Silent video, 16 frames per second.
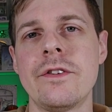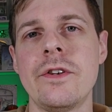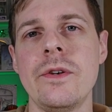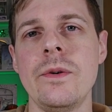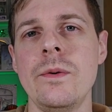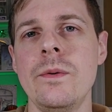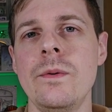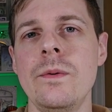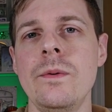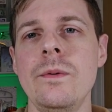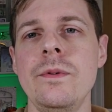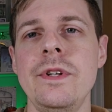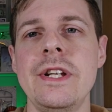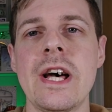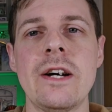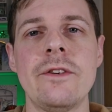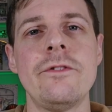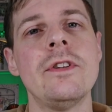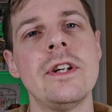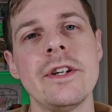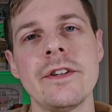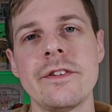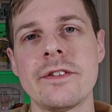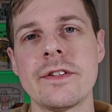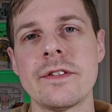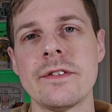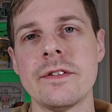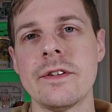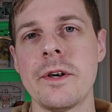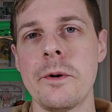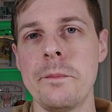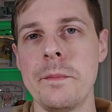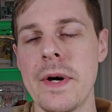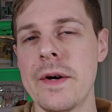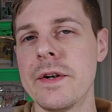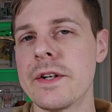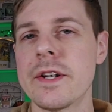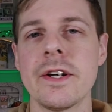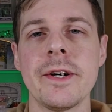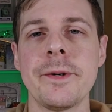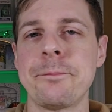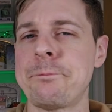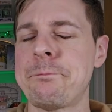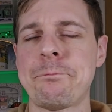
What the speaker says: to Netflix America.